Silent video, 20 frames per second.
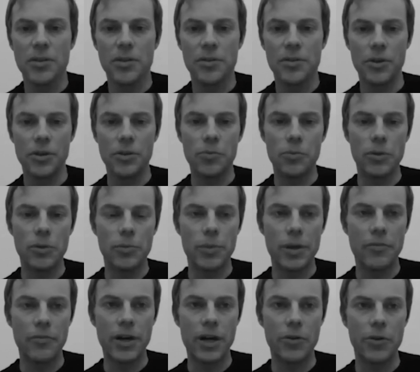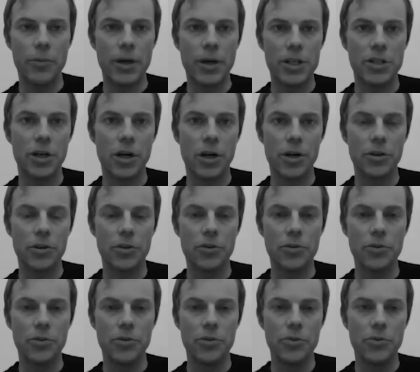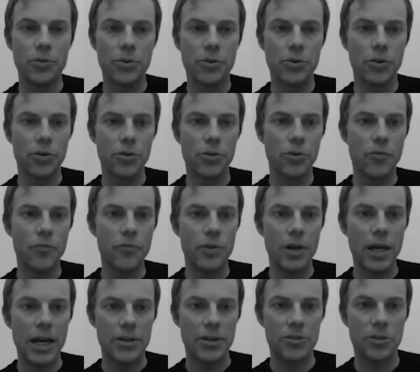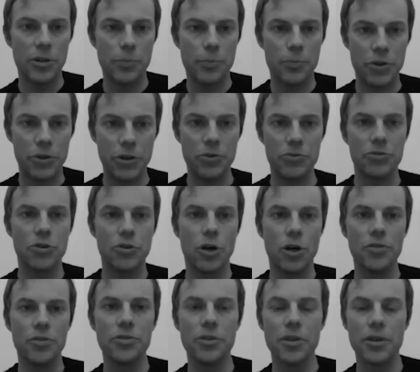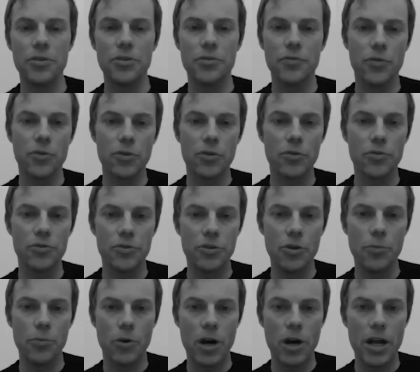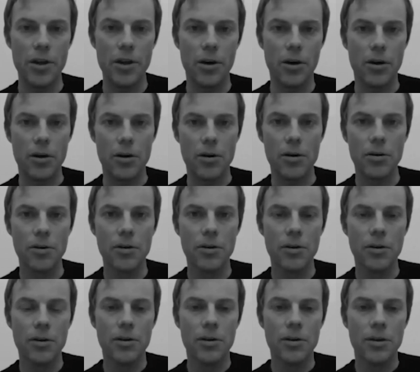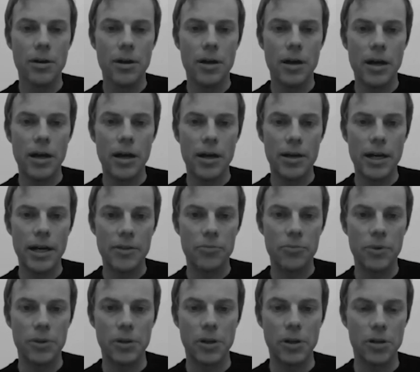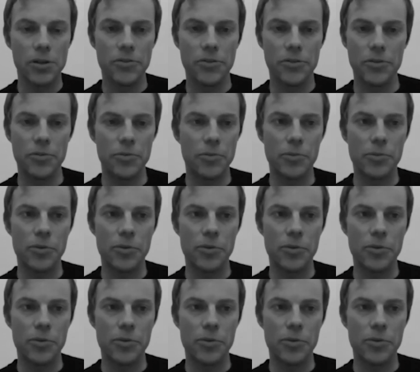So it will be very much harder to actually produce content for consumer AR. Yeah. And that will also